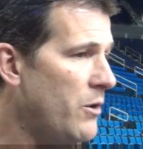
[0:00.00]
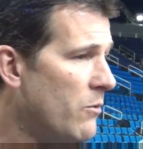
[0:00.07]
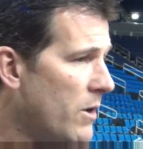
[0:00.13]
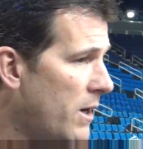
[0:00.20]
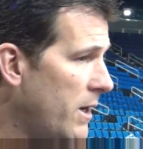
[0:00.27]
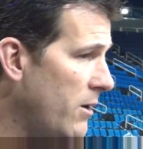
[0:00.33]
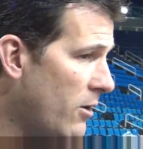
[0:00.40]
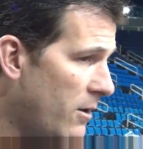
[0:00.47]
Are you
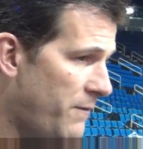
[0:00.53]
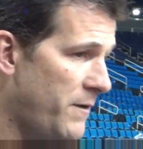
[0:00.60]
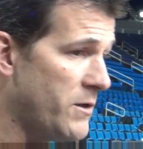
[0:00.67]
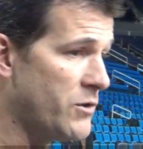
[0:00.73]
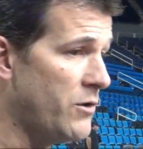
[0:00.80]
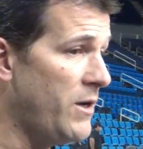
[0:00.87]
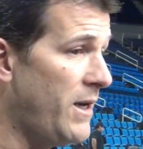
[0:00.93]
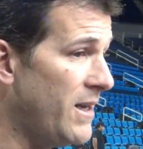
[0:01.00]
running the
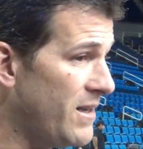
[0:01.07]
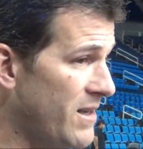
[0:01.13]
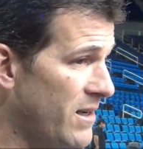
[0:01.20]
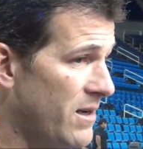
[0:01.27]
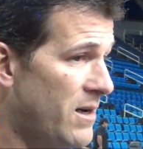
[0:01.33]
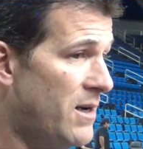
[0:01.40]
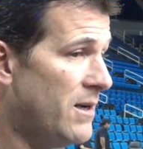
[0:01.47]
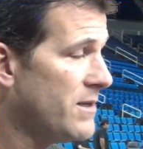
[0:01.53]
offense? Are you getting
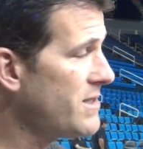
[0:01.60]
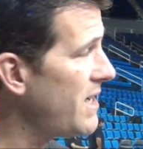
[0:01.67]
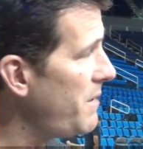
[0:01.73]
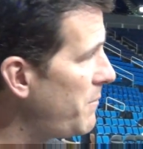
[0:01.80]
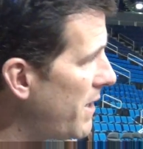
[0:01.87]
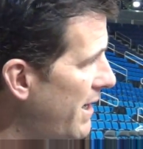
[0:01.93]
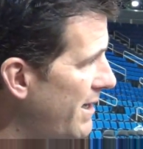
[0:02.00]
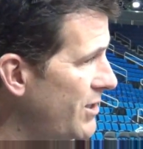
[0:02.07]
the
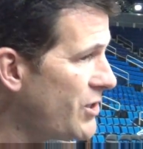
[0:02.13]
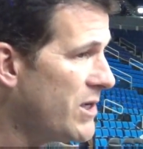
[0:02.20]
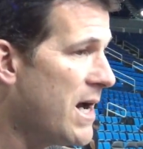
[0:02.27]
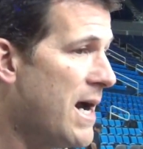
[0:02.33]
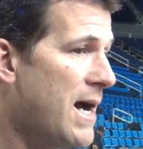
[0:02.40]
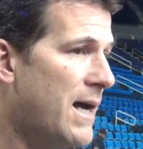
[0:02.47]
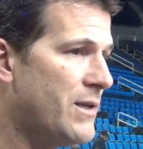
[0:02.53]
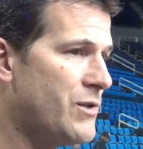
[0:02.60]
same kind of
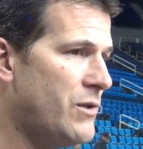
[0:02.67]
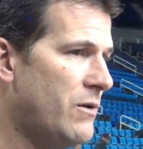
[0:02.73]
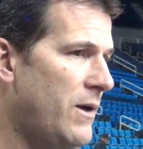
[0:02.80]
shots?